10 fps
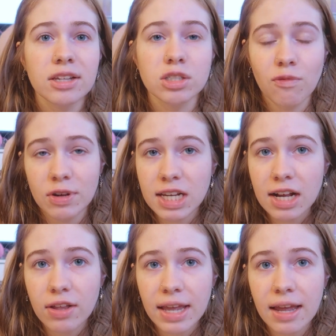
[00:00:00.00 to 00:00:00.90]
So
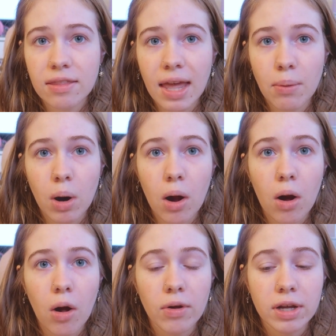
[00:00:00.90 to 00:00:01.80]
physically, they were
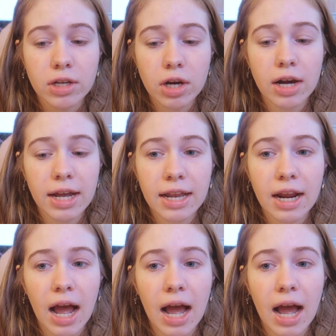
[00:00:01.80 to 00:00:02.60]
all good.